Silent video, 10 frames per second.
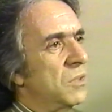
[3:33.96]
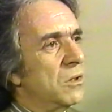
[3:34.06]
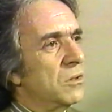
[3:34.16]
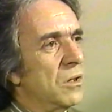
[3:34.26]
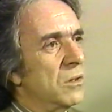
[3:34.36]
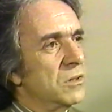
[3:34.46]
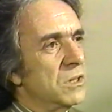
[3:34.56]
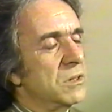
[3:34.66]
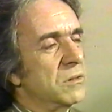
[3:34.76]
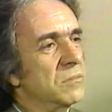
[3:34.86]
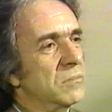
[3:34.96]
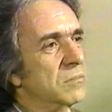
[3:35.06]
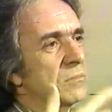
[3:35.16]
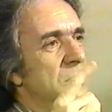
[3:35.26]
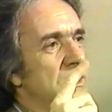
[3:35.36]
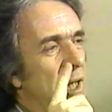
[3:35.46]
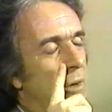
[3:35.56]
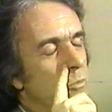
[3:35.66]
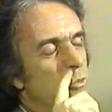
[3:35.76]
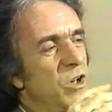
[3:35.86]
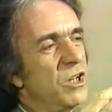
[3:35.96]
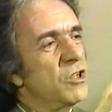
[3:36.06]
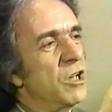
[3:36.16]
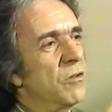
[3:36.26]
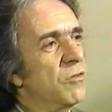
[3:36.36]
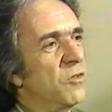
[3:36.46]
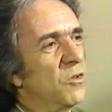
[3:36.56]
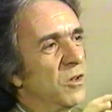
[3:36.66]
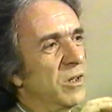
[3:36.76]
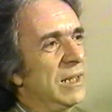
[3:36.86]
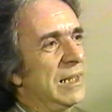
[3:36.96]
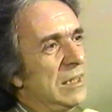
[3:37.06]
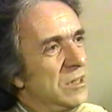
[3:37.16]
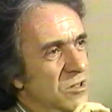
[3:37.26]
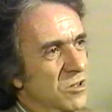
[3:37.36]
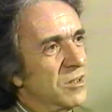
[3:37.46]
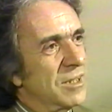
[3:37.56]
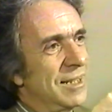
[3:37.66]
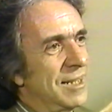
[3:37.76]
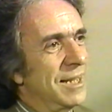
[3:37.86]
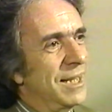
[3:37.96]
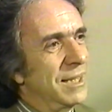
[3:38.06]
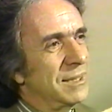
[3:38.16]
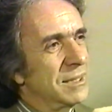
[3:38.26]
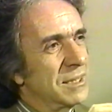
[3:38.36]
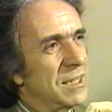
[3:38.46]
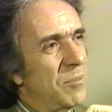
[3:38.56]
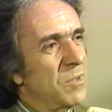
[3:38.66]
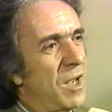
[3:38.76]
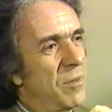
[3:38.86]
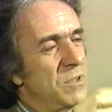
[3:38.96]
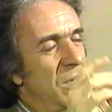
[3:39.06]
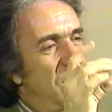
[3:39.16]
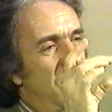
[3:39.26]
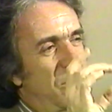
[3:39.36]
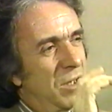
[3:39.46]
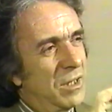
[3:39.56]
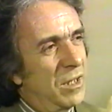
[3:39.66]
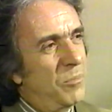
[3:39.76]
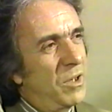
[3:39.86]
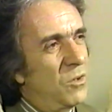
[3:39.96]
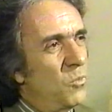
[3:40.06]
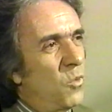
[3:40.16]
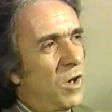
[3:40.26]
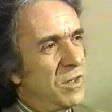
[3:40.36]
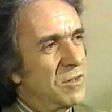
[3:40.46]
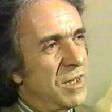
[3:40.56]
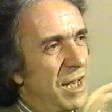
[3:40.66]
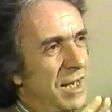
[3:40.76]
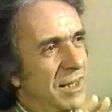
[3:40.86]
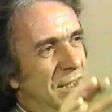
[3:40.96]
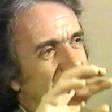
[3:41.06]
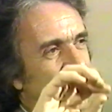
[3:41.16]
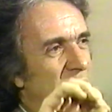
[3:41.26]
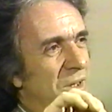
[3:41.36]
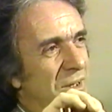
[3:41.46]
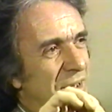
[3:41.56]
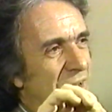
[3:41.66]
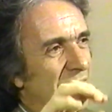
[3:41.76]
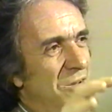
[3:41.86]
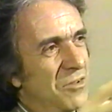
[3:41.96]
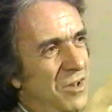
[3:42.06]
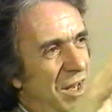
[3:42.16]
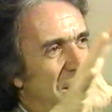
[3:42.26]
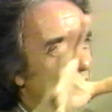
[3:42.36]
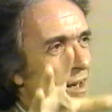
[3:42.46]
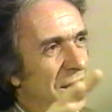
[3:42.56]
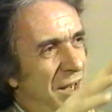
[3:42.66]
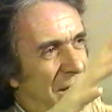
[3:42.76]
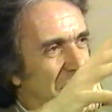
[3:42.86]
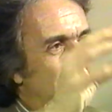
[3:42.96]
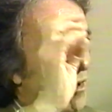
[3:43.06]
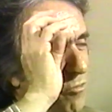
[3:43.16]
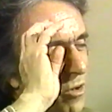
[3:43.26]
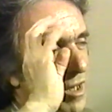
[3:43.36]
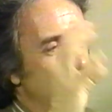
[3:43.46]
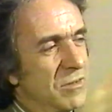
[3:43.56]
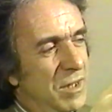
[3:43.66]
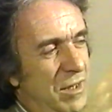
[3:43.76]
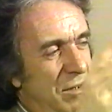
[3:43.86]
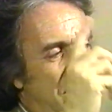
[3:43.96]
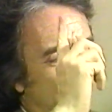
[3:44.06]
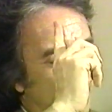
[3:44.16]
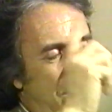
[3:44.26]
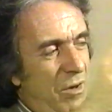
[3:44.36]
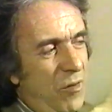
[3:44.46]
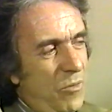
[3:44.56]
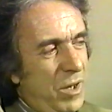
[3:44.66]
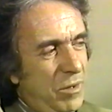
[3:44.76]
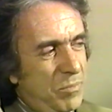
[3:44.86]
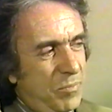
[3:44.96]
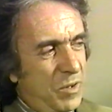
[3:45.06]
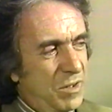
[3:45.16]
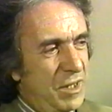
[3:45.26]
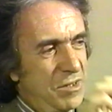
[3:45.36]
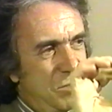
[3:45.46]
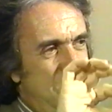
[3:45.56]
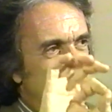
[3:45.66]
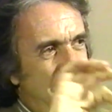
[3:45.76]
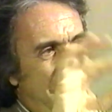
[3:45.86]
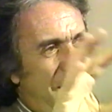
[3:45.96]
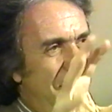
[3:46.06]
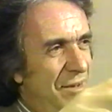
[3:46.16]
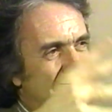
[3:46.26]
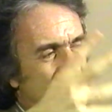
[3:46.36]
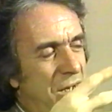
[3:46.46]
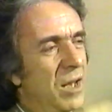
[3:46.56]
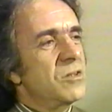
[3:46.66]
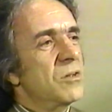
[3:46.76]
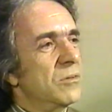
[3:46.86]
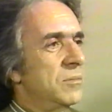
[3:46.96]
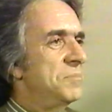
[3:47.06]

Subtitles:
No, not at all. I'm reaching for certain things, and sometimes you get a little bit in one take and a little bit in another take, and you have ways of then thinking, oh, we could put these two together and that. So,